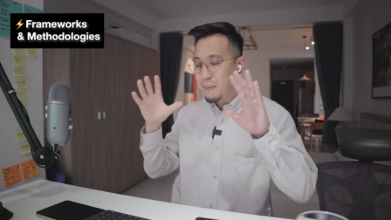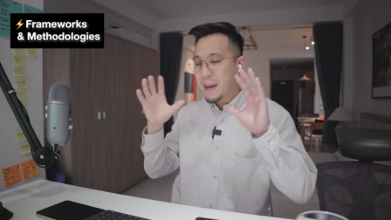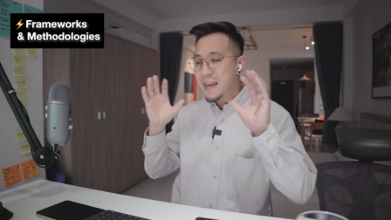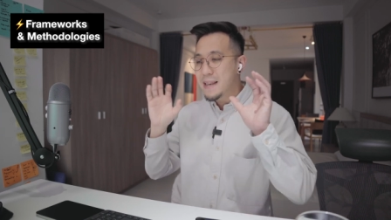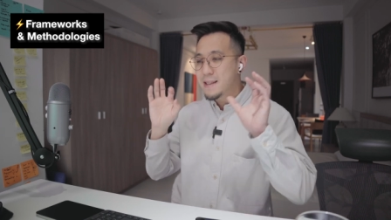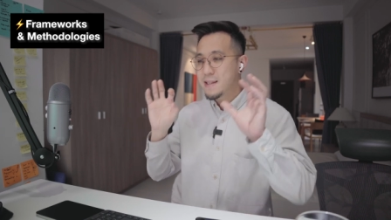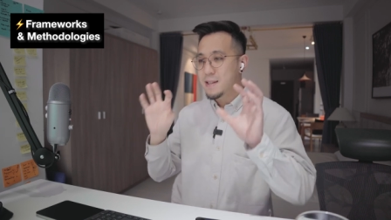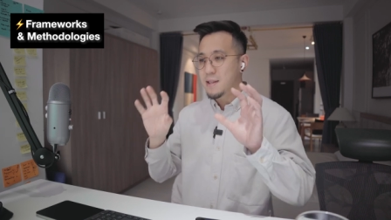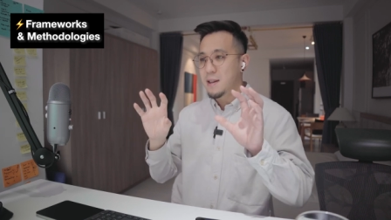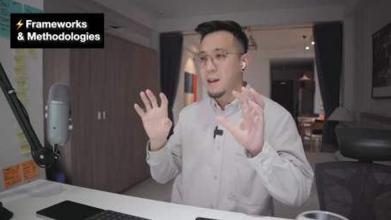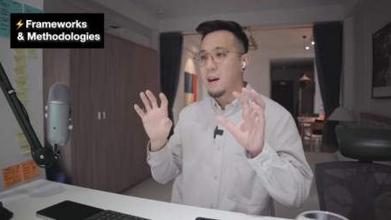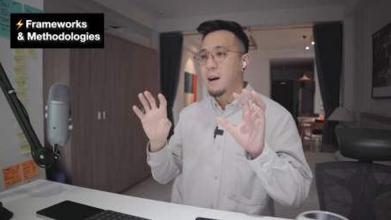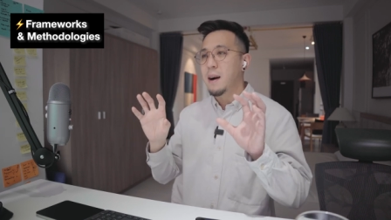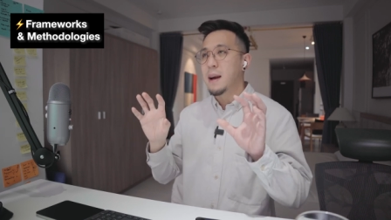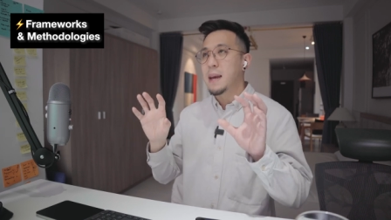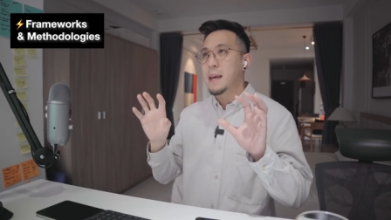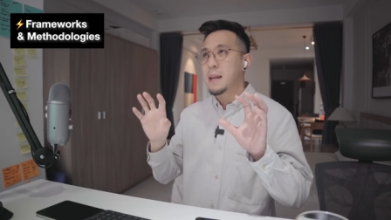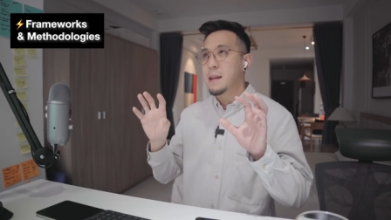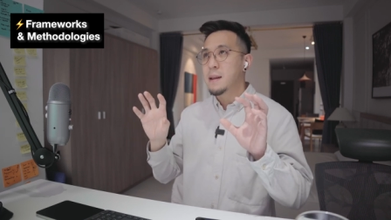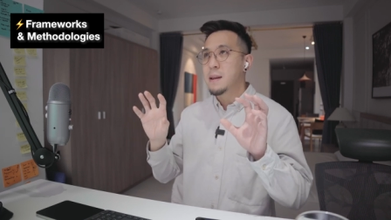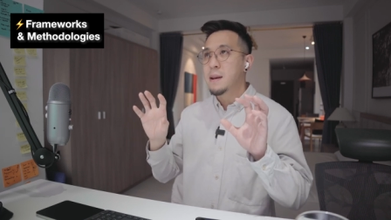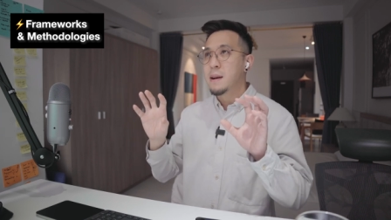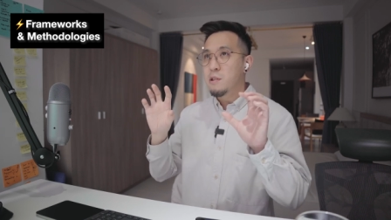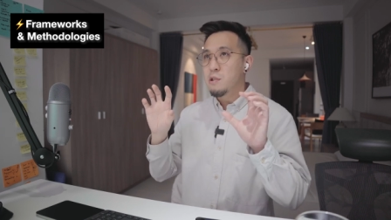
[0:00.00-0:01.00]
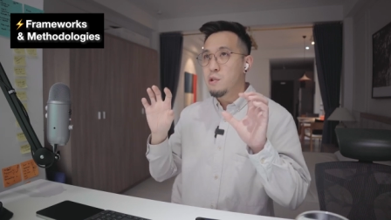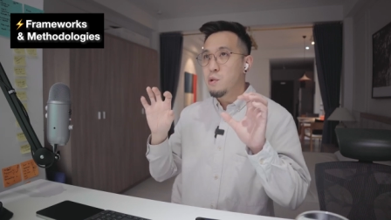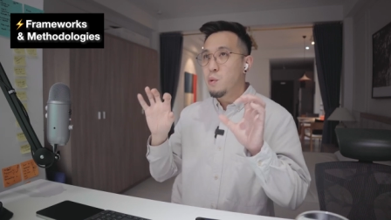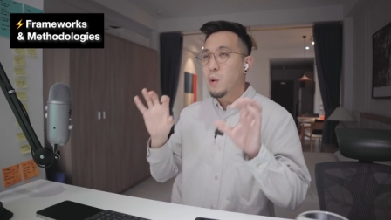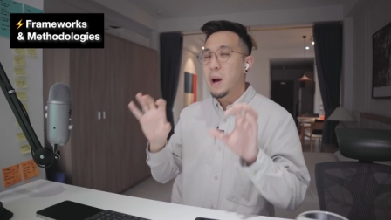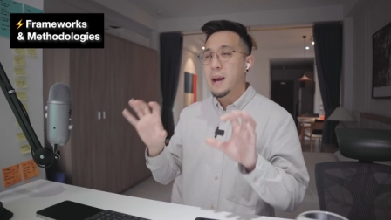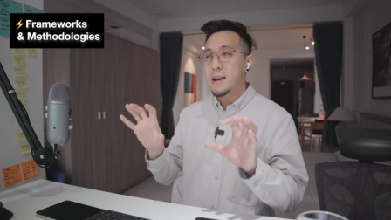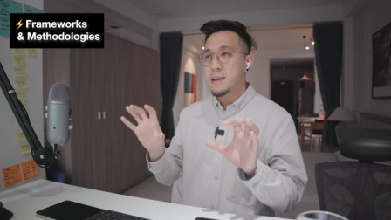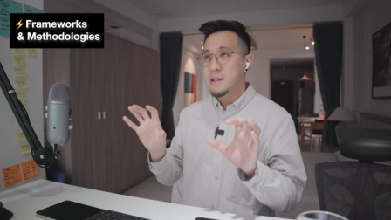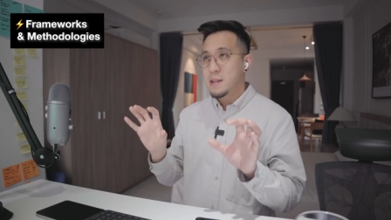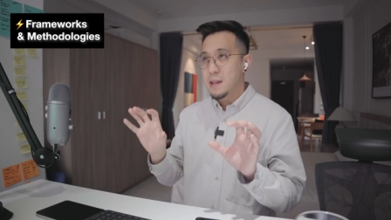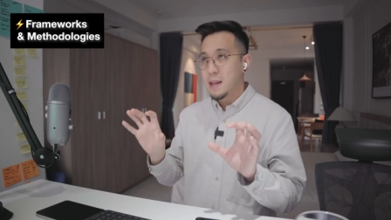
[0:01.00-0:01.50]
baseline U
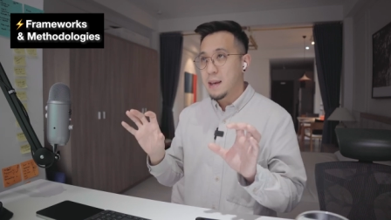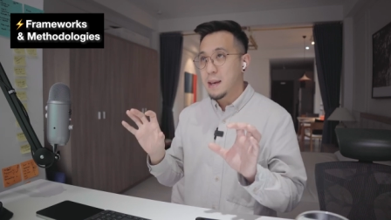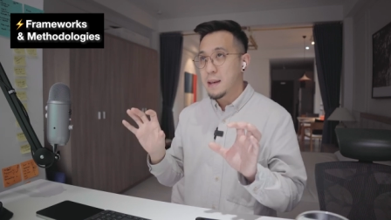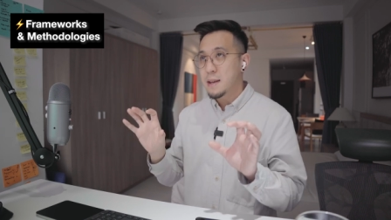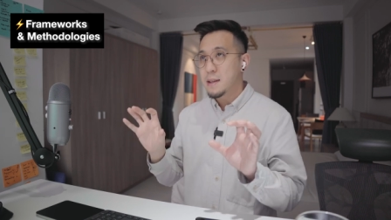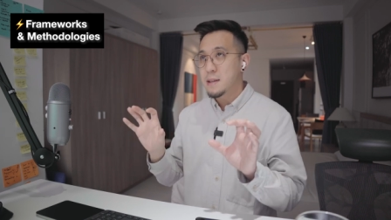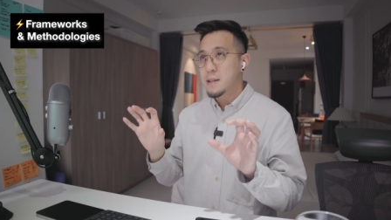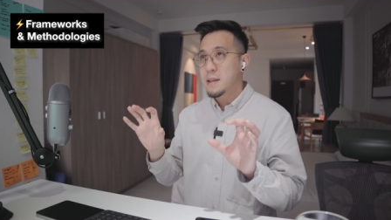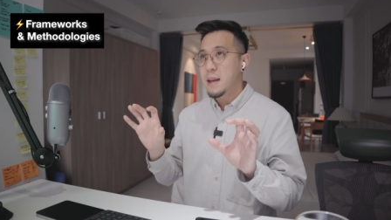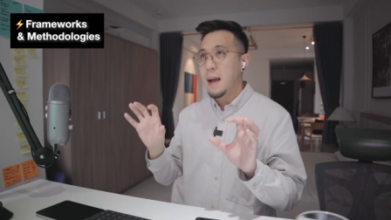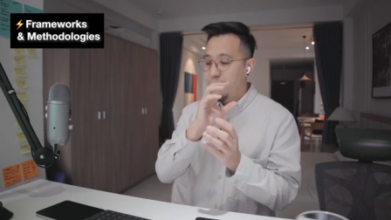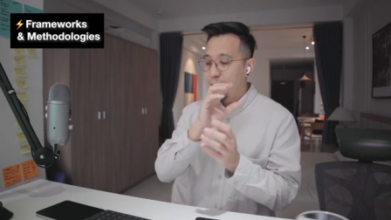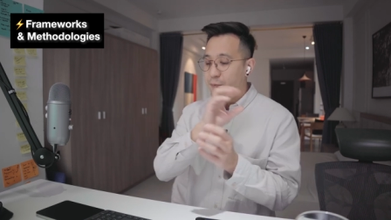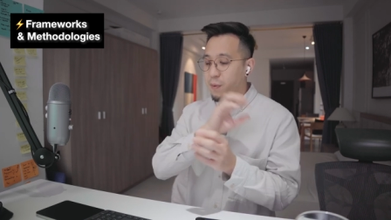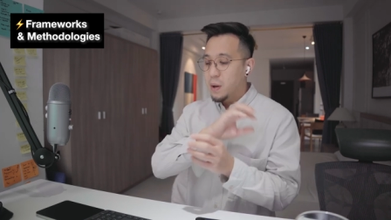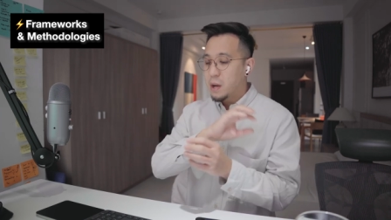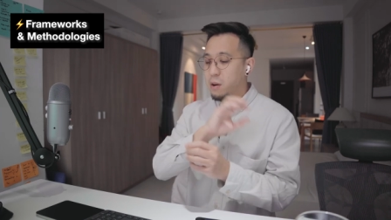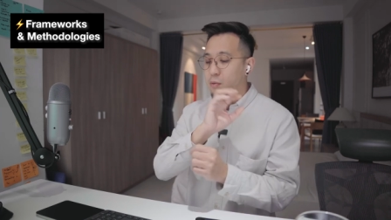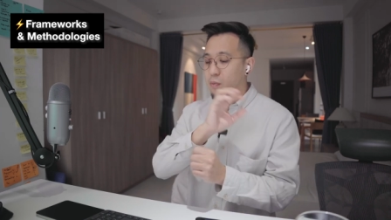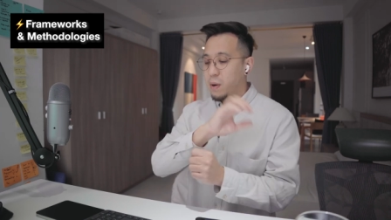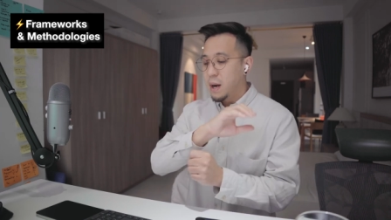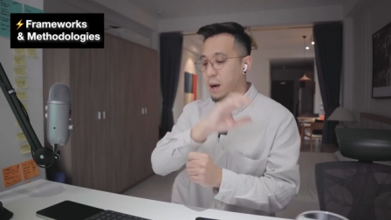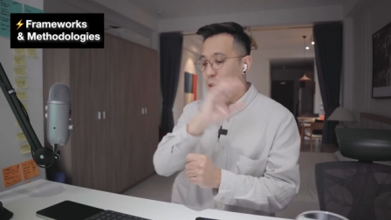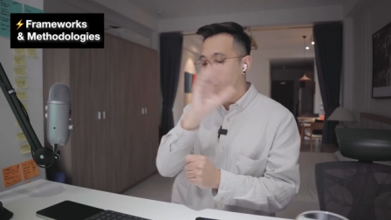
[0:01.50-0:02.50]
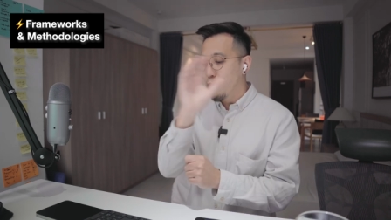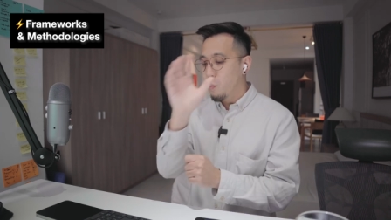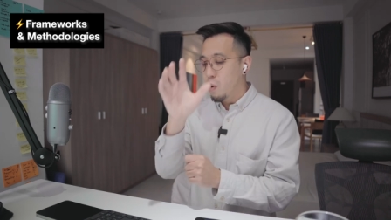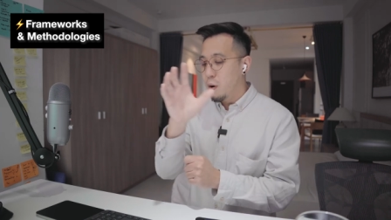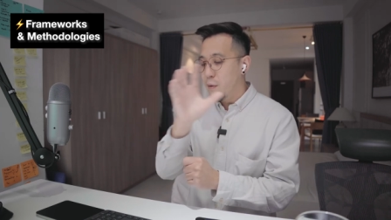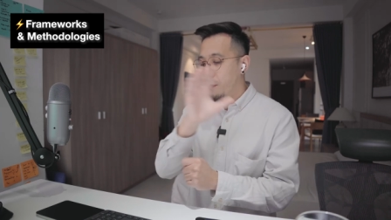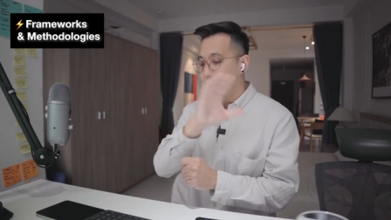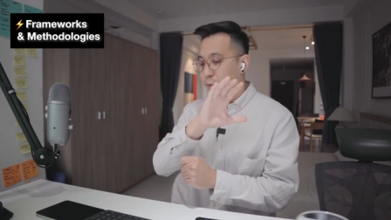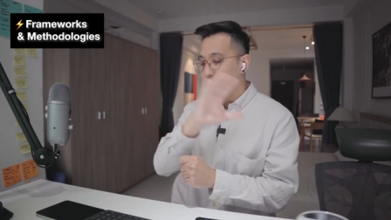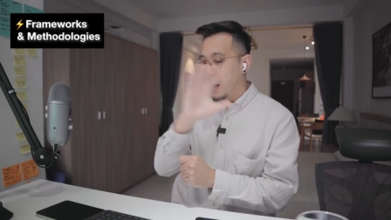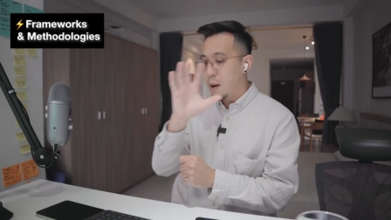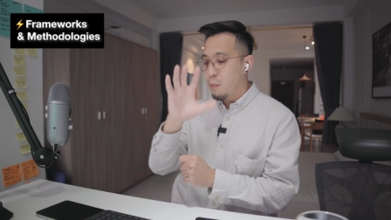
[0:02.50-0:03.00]
X things. Figure out
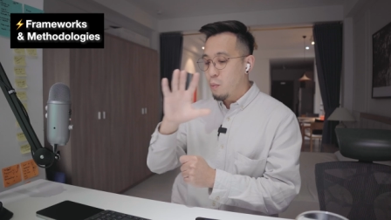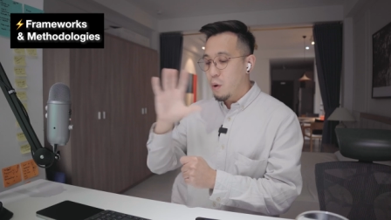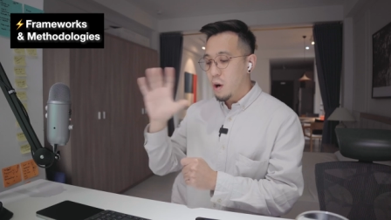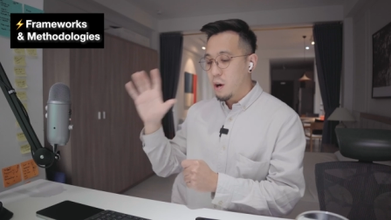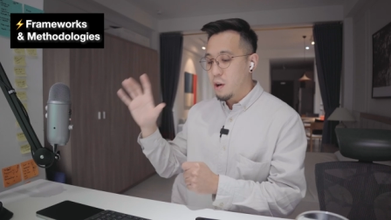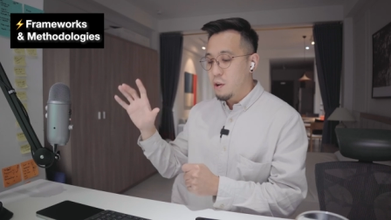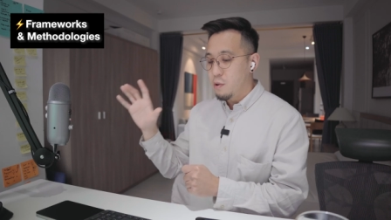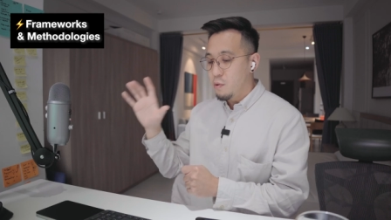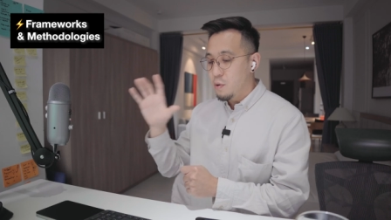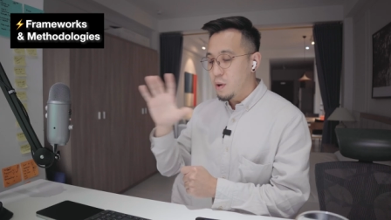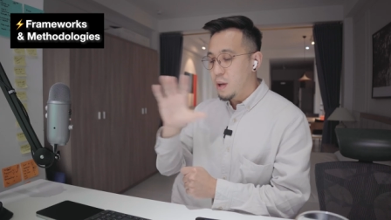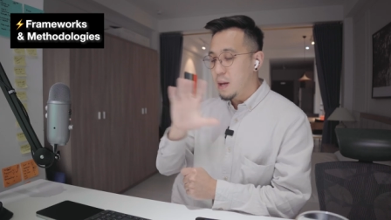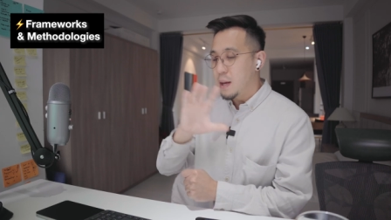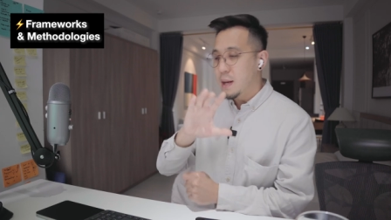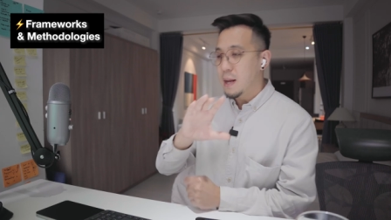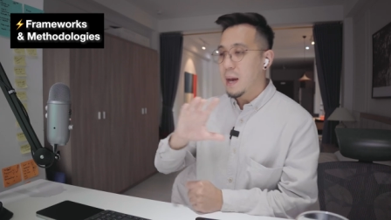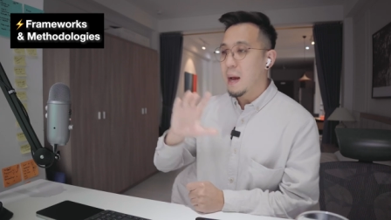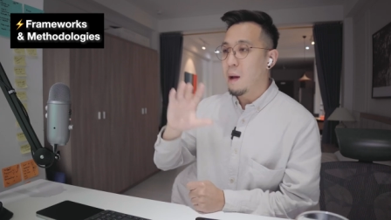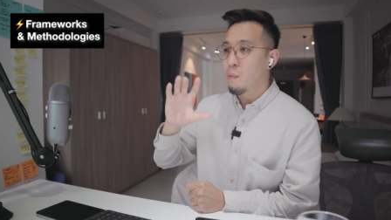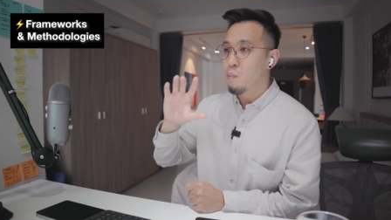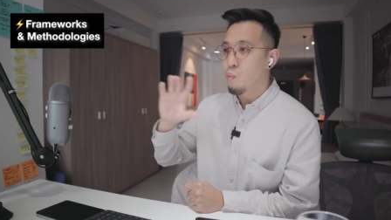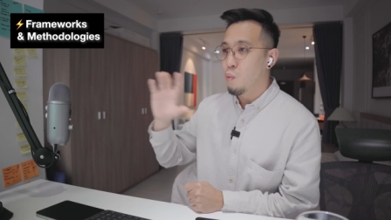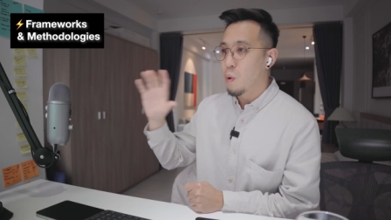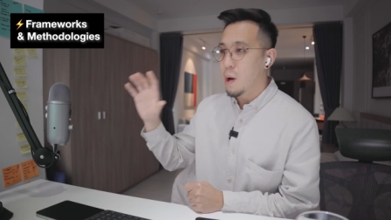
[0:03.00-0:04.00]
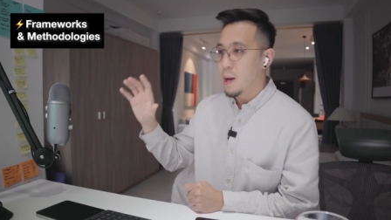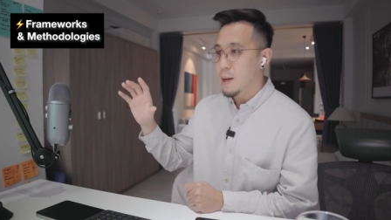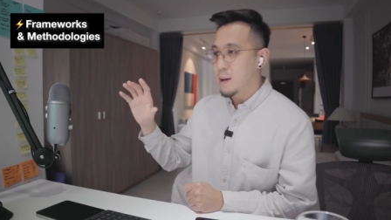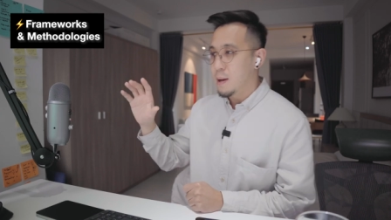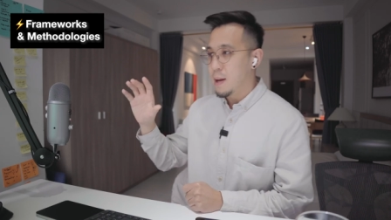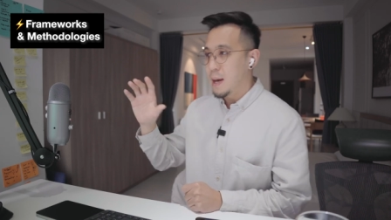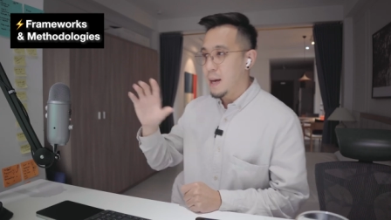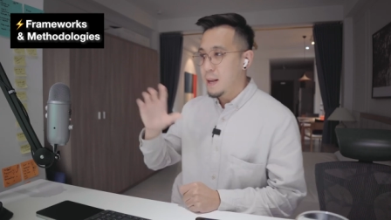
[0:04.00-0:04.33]
what framework you need and when.